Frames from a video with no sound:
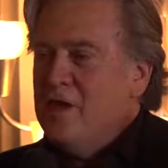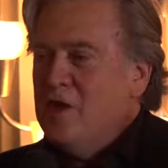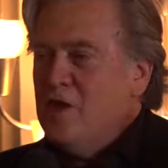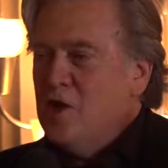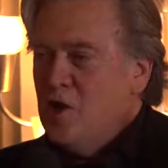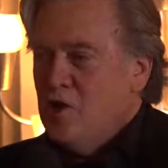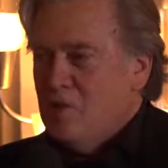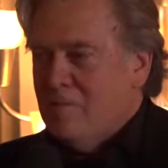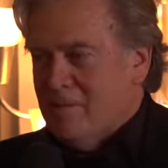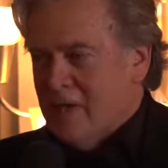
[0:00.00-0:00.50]

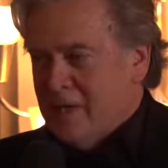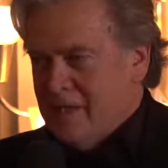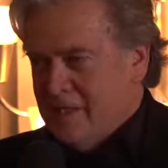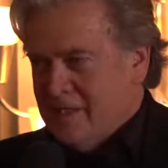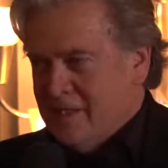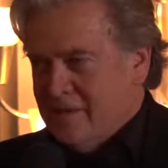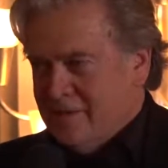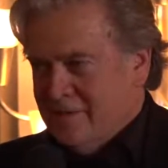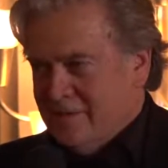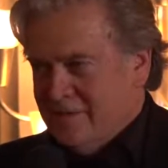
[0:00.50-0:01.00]
no
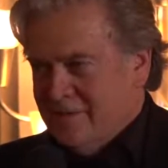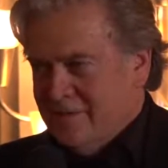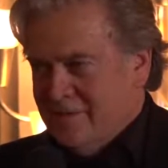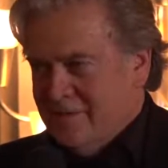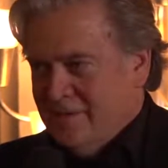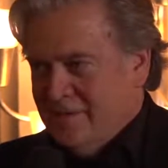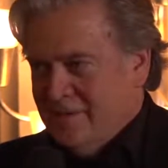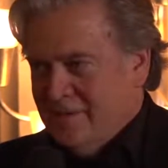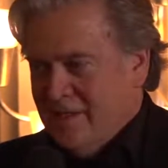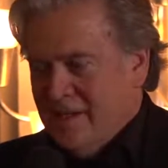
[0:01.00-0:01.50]
money
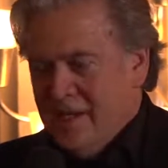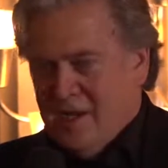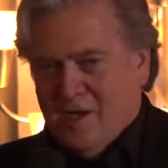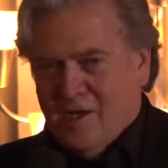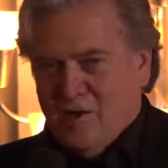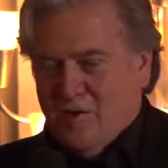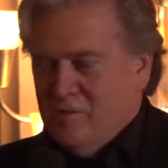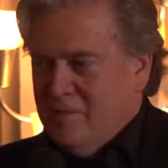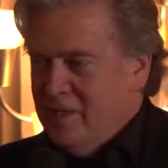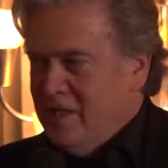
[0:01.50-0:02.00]
and
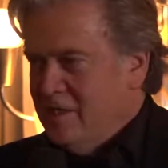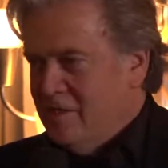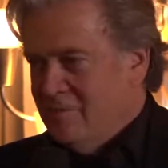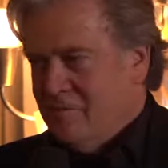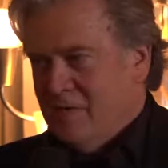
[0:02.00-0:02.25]
no media